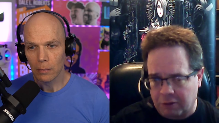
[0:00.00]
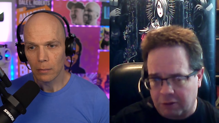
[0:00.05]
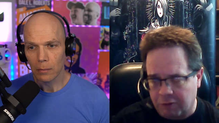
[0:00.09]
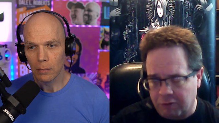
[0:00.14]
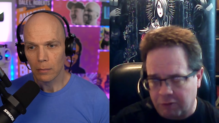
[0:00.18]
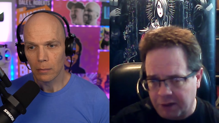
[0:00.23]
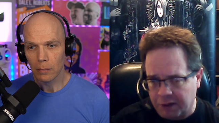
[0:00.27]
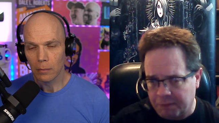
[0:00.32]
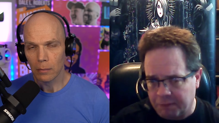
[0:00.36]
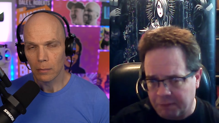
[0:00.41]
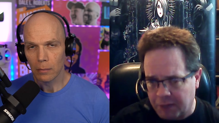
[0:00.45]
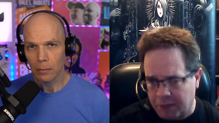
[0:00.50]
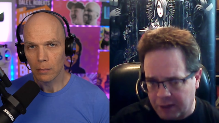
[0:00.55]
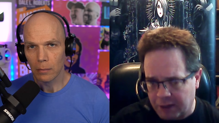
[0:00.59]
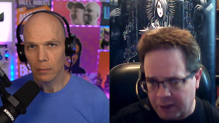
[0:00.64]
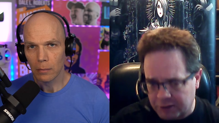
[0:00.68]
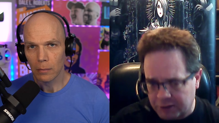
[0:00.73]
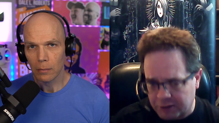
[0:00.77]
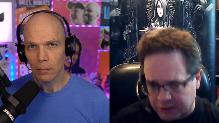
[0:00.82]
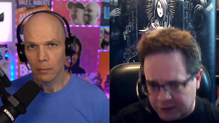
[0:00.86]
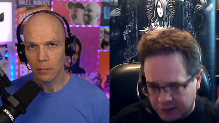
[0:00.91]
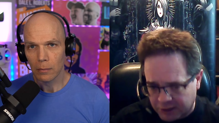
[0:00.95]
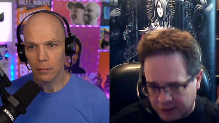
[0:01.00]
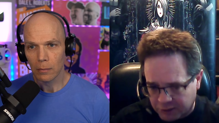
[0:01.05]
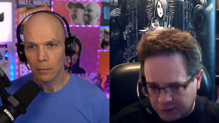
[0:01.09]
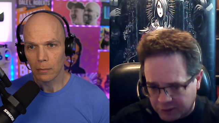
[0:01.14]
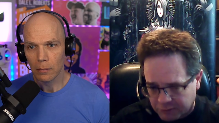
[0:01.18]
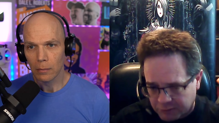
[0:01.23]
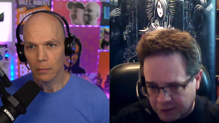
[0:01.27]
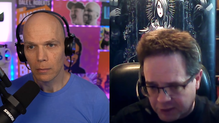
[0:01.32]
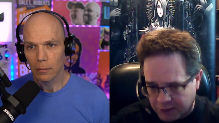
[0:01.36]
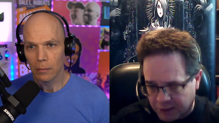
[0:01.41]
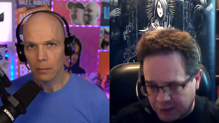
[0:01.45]
Speaker 1: three banners like
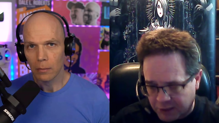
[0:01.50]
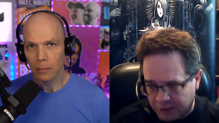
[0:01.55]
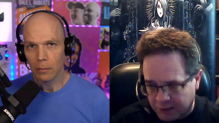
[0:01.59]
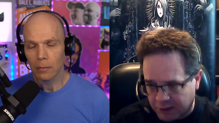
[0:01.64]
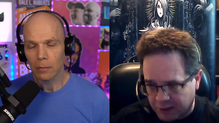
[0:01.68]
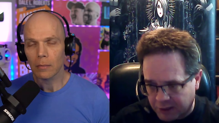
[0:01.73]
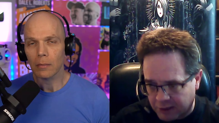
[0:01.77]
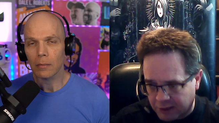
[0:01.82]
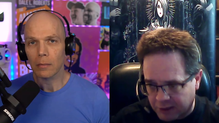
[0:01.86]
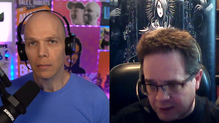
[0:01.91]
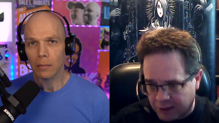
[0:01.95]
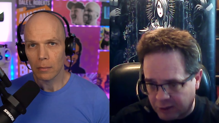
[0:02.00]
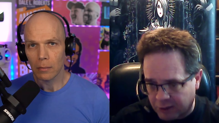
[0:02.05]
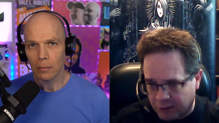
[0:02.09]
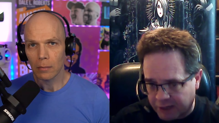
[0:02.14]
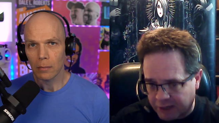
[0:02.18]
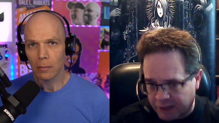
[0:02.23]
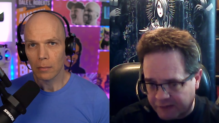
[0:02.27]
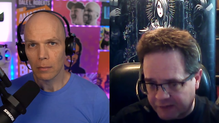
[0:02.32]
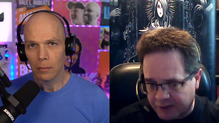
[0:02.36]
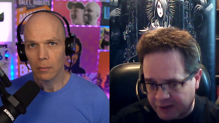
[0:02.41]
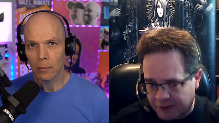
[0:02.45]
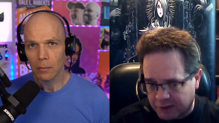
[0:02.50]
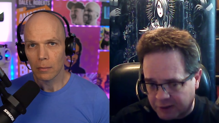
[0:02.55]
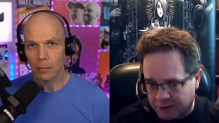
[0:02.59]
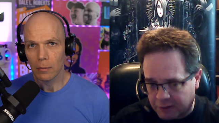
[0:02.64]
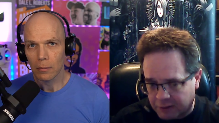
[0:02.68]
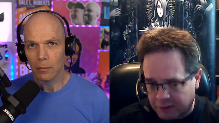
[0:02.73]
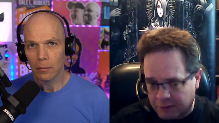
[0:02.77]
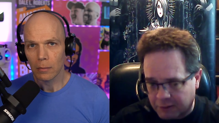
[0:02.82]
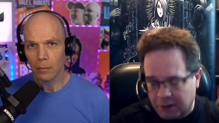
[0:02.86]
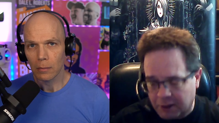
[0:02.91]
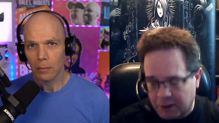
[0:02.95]
this one behind me. They're eight feet
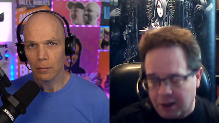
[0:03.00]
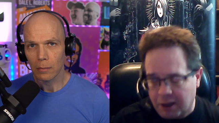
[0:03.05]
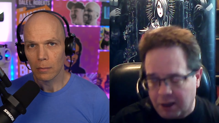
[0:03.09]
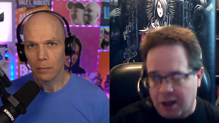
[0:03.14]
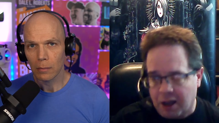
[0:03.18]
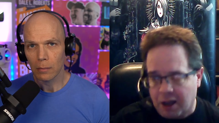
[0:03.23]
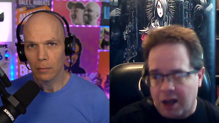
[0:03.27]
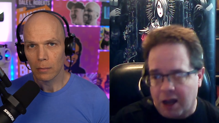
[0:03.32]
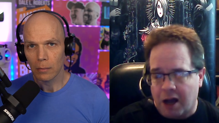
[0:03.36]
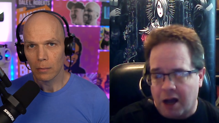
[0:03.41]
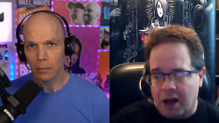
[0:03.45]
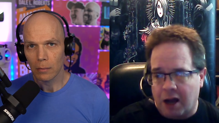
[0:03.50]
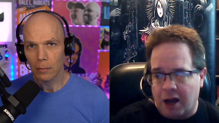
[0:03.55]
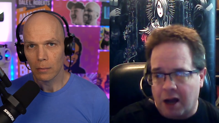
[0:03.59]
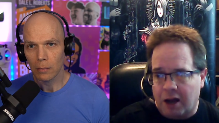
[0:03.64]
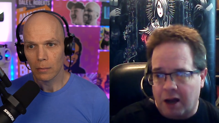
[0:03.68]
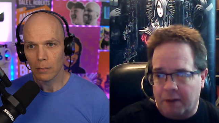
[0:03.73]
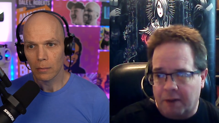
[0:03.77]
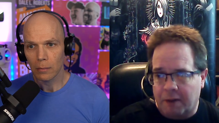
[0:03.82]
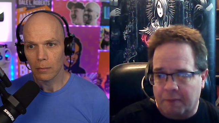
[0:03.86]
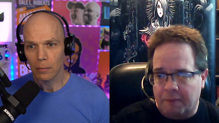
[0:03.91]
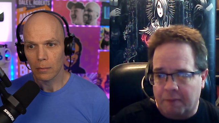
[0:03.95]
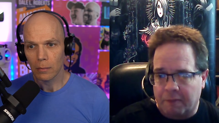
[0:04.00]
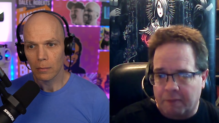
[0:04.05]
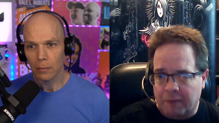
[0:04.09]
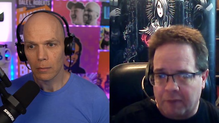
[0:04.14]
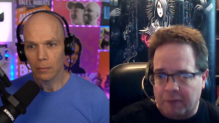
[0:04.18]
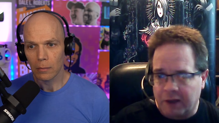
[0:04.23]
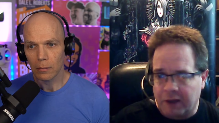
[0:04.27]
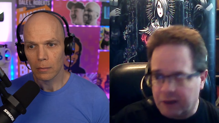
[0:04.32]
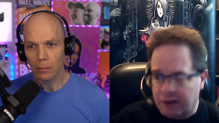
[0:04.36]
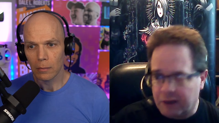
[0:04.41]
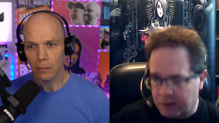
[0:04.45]
tall.
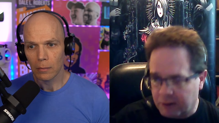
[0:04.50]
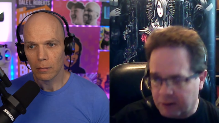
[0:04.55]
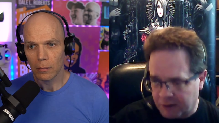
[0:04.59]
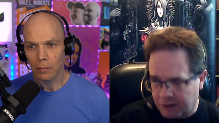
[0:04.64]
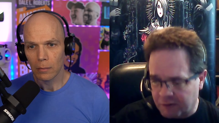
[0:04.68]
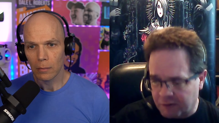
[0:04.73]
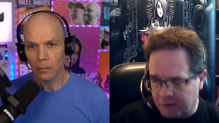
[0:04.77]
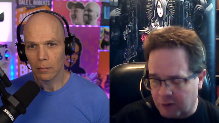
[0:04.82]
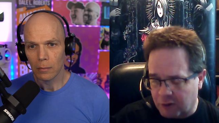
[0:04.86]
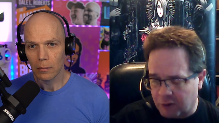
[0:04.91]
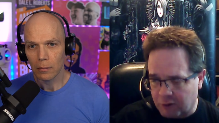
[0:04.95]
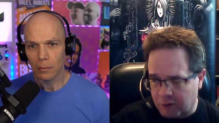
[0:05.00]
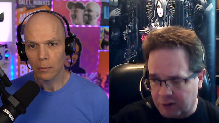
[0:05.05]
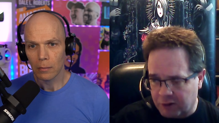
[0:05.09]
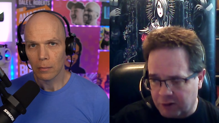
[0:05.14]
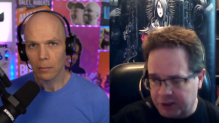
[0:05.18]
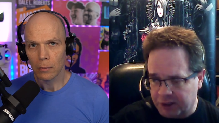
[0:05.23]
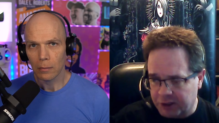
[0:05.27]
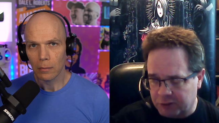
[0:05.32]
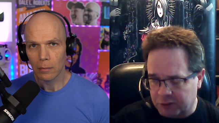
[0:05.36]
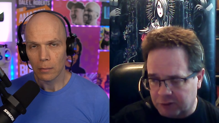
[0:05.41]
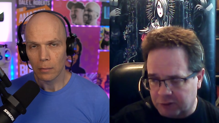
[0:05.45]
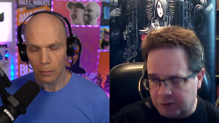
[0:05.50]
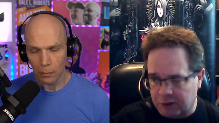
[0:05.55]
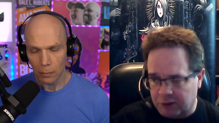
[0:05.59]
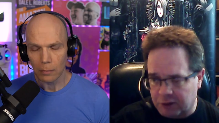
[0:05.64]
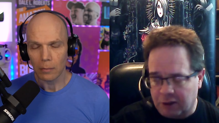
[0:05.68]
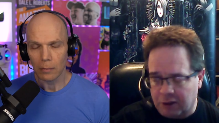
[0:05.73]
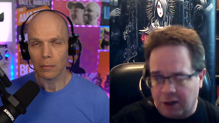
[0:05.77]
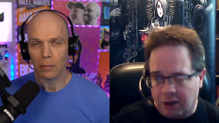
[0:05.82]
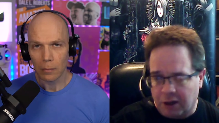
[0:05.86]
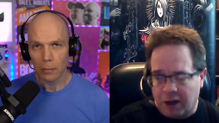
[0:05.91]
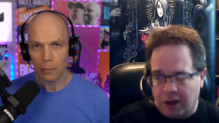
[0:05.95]
Um, it, different artwork on each
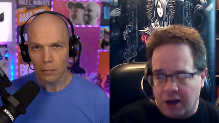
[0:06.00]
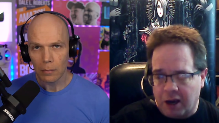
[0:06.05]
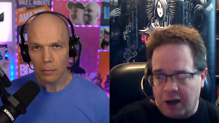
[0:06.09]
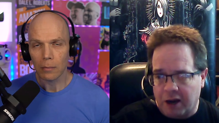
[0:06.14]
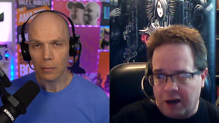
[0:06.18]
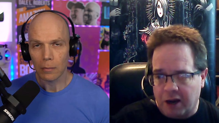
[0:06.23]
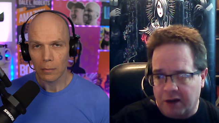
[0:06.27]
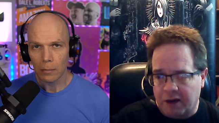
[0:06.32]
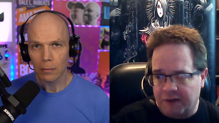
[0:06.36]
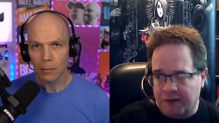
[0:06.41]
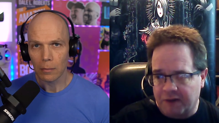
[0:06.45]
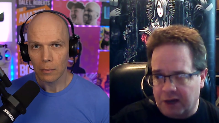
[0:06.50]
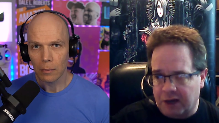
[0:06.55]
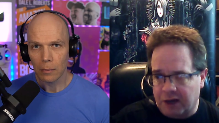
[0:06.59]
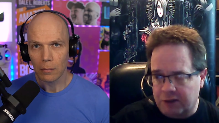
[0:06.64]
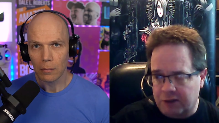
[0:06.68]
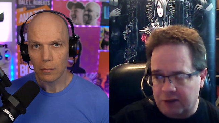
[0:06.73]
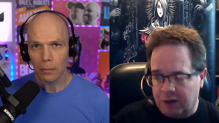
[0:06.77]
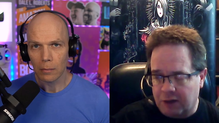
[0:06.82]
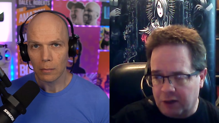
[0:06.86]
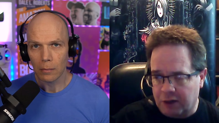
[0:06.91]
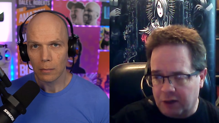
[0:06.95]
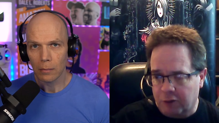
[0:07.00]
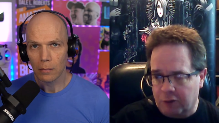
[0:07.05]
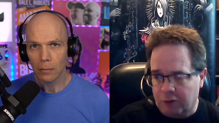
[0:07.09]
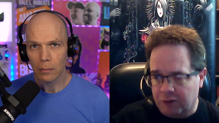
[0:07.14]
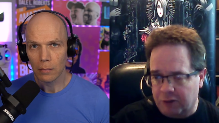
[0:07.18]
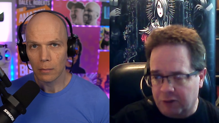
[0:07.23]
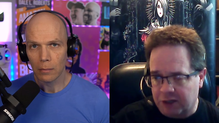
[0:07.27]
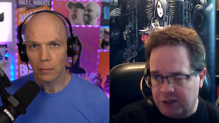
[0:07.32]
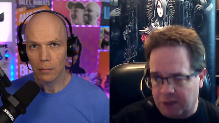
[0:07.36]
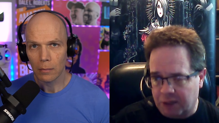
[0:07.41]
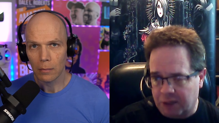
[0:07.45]
one. And then I've got a
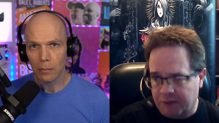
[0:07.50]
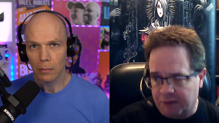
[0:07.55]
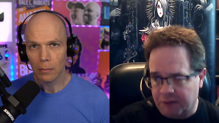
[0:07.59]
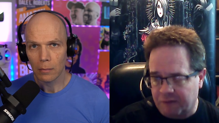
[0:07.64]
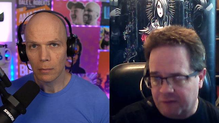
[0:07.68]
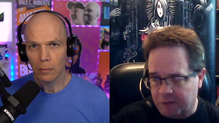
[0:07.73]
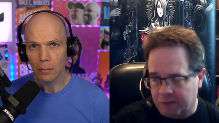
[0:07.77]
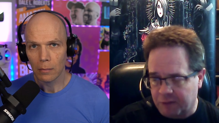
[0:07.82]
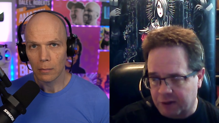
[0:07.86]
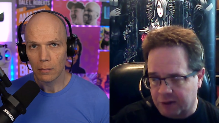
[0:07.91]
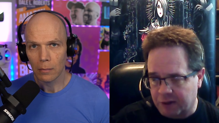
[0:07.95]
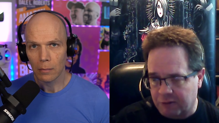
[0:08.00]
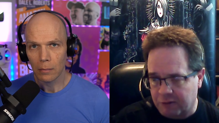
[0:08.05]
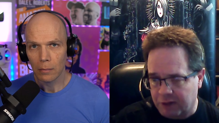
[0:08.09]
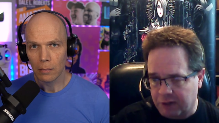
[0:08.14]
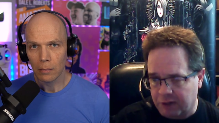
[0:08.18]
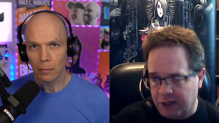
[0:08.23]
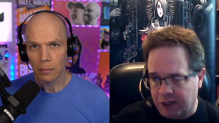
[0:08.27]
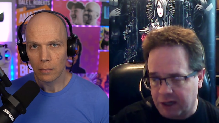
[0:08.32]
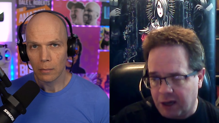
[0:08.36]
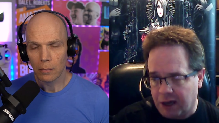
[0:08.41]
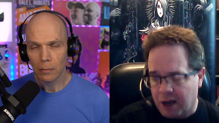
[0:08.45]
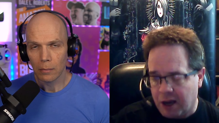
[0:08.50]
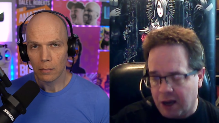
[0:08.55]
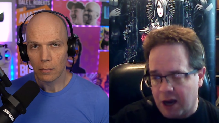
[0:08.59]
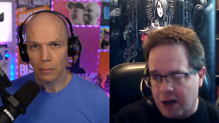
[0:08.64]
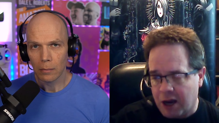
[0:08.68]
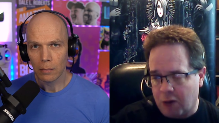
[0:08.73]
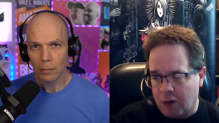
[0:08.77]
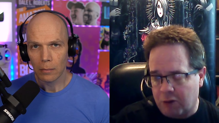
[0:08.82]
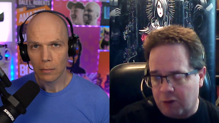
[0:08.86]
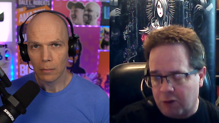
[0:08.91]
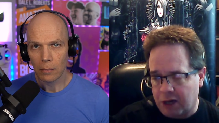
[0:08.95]
new one coming for book three.
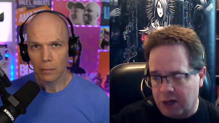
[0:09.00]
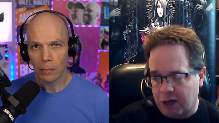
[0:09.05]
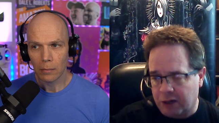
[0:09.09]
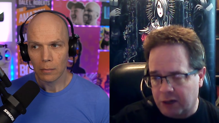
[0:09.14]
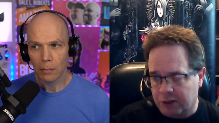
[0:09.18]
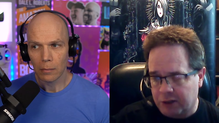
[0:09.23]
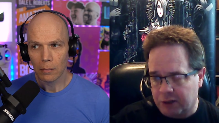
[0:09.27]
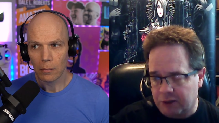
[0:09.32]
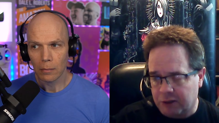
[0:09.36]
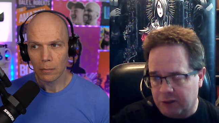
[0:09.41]
And what I'll